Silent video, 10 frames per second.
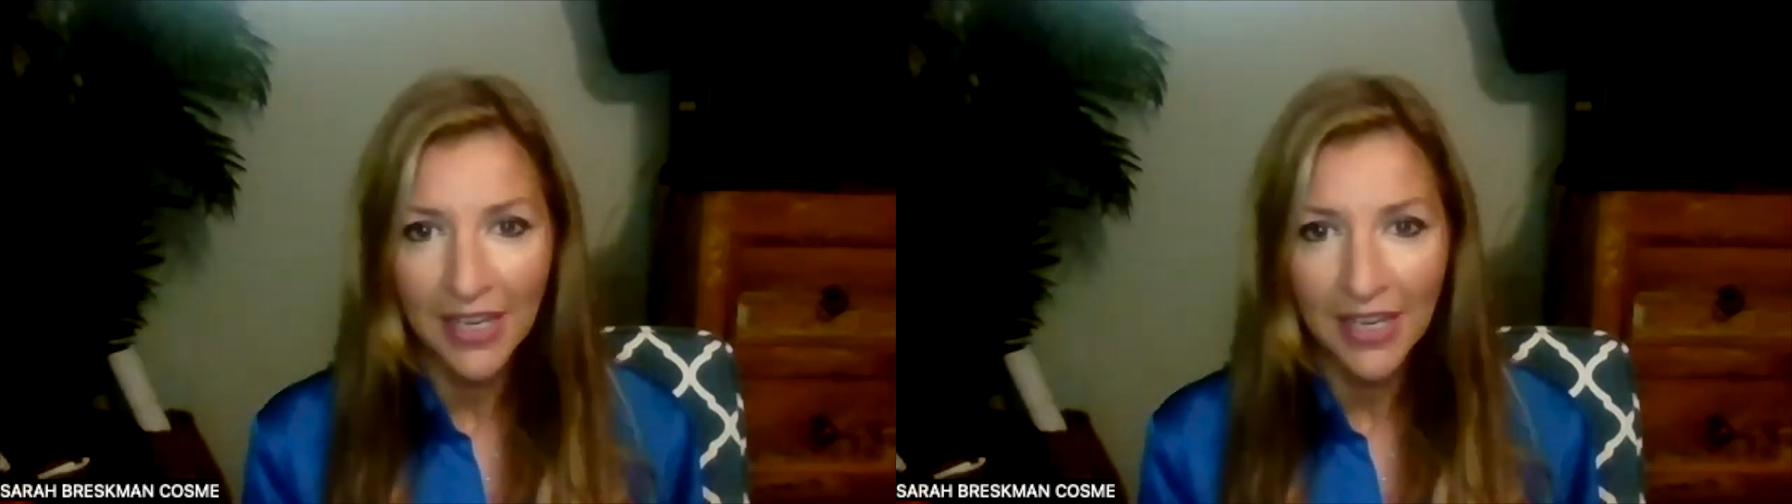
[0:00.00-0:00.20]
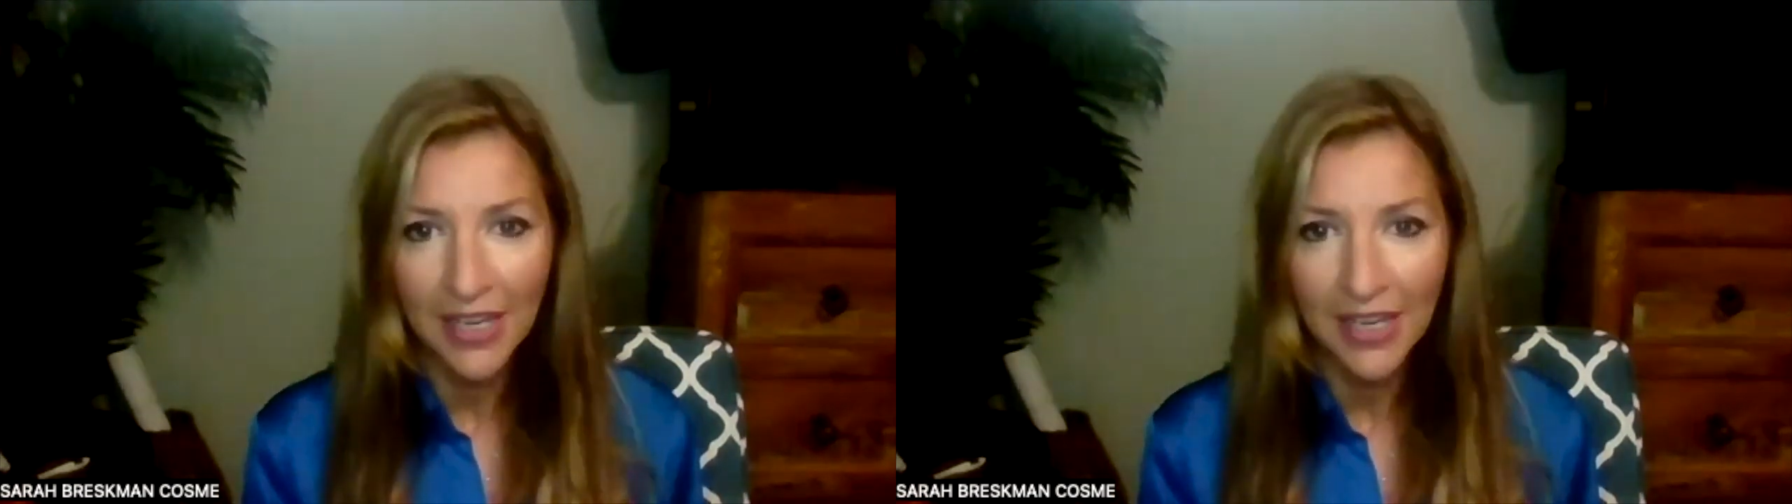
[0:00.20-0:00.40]

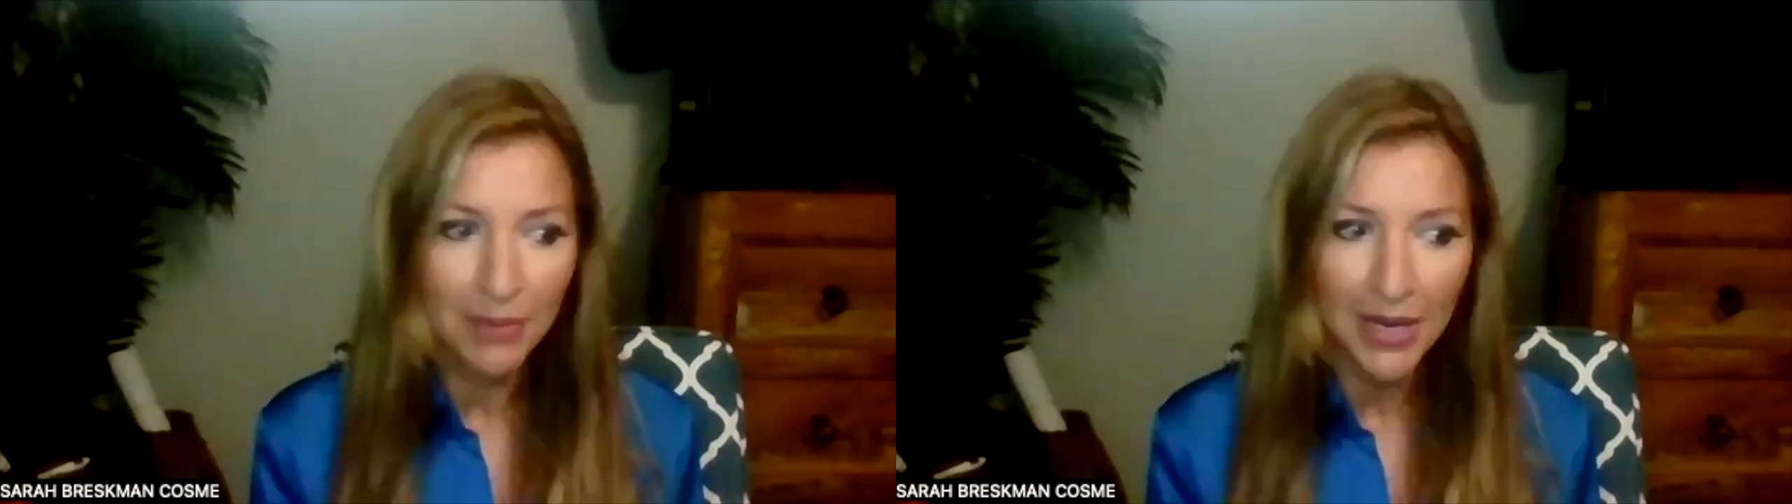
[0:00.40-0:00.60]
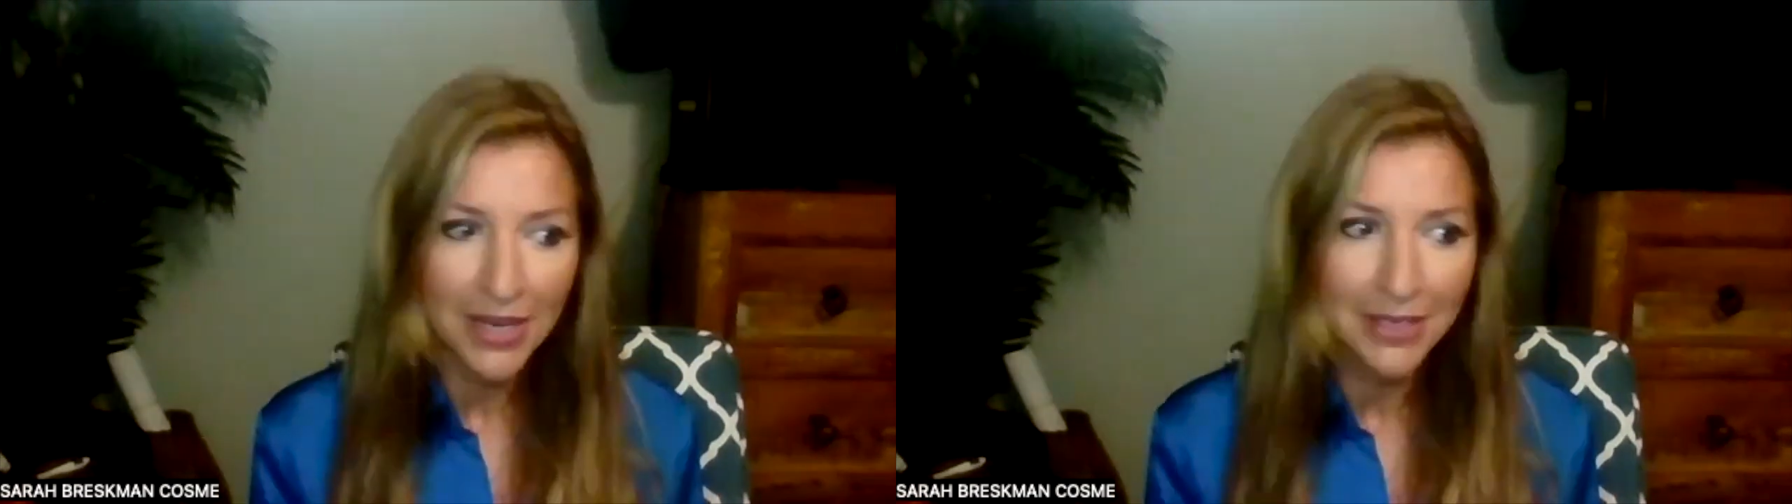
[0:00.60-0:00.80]
from
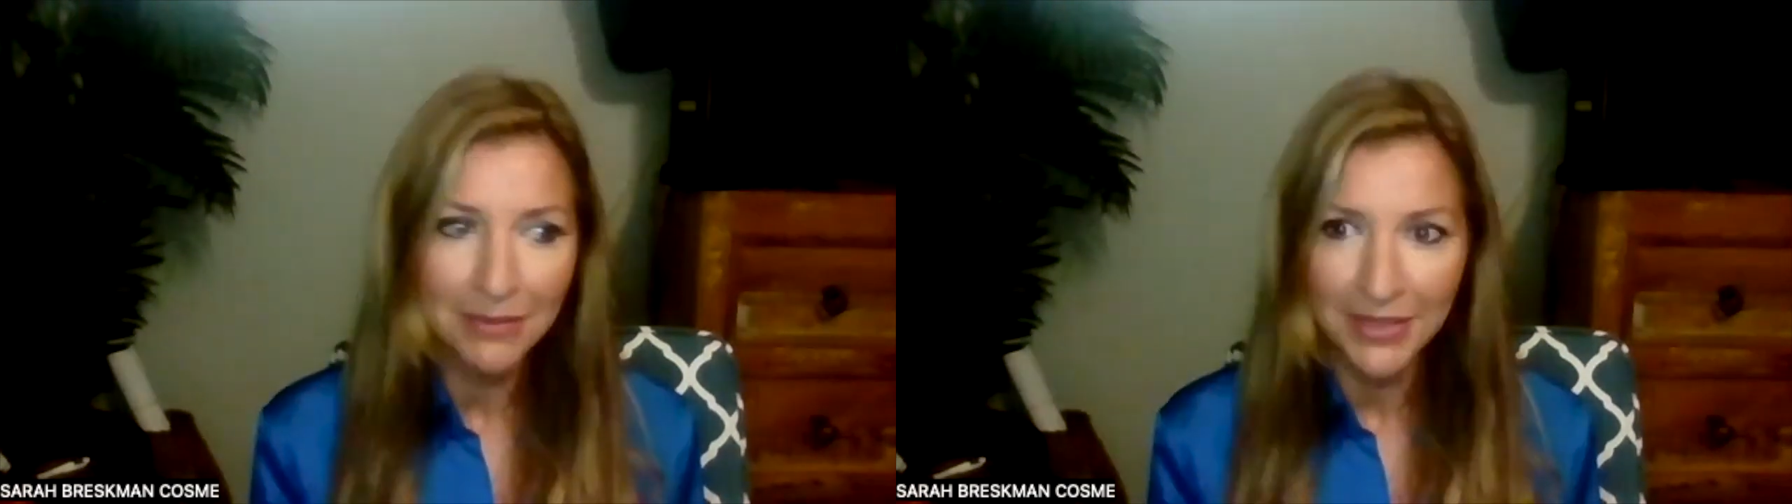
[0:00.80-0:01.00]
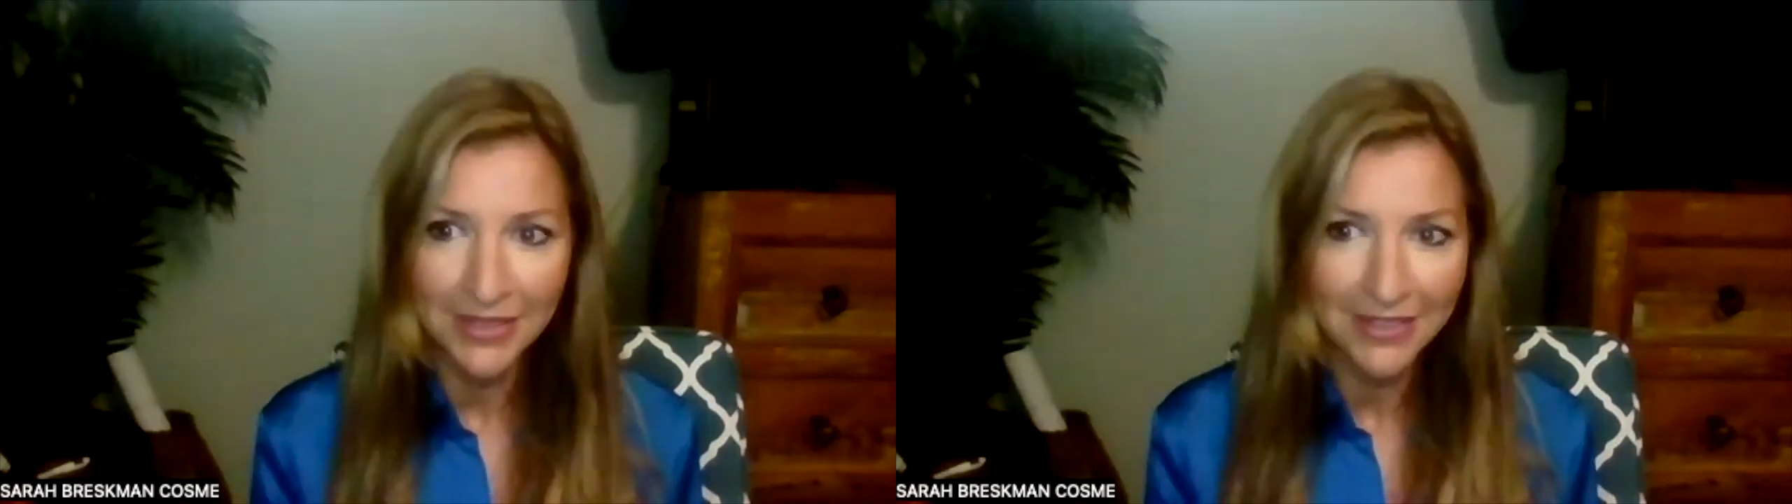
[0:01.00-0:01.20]
the
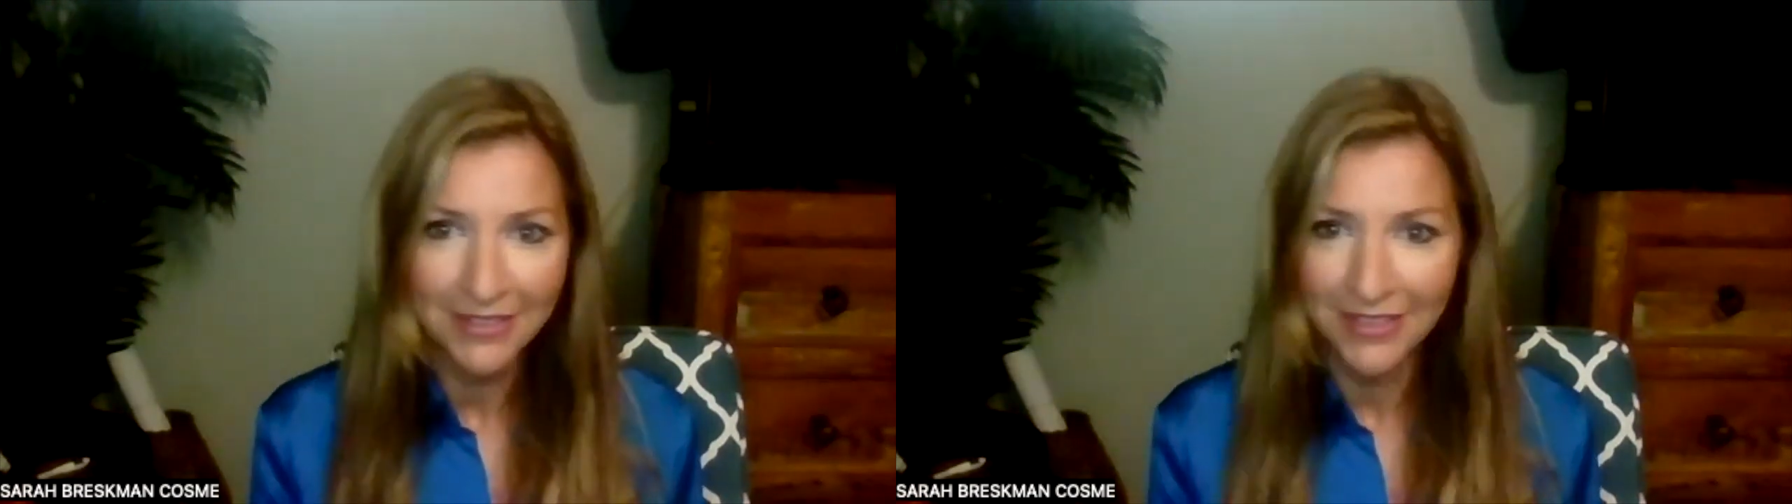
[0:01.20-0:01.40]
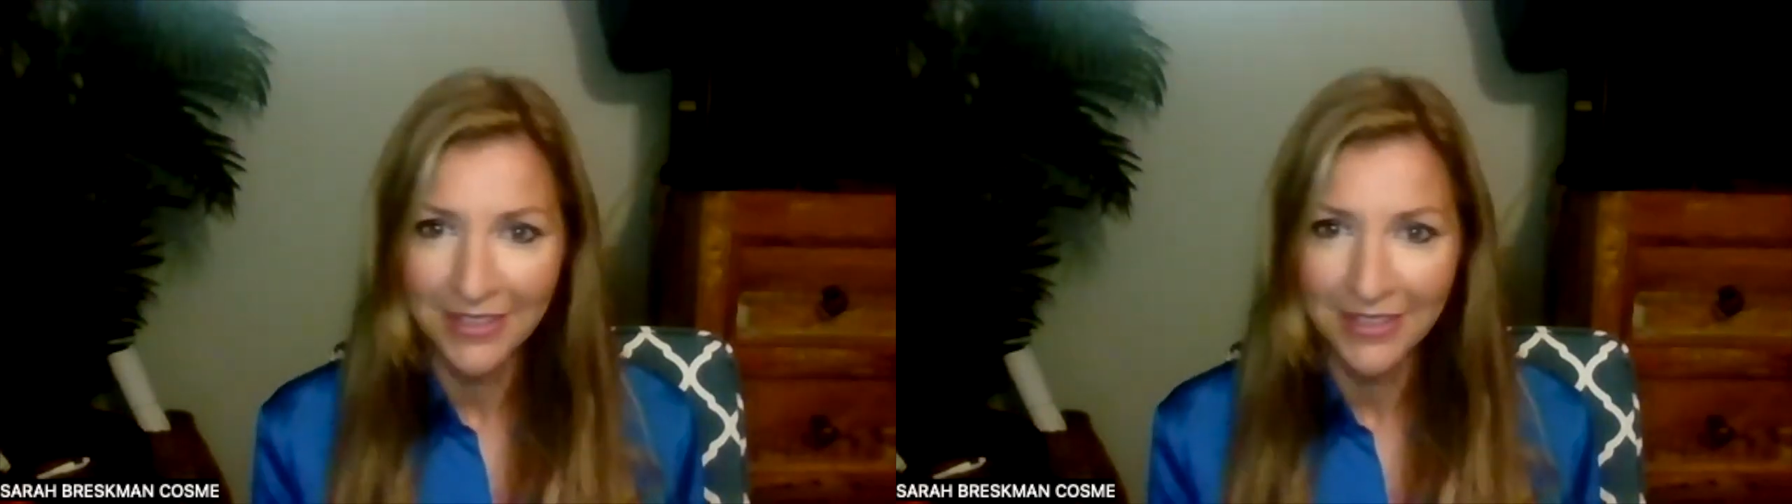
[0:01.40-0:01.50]
bottom and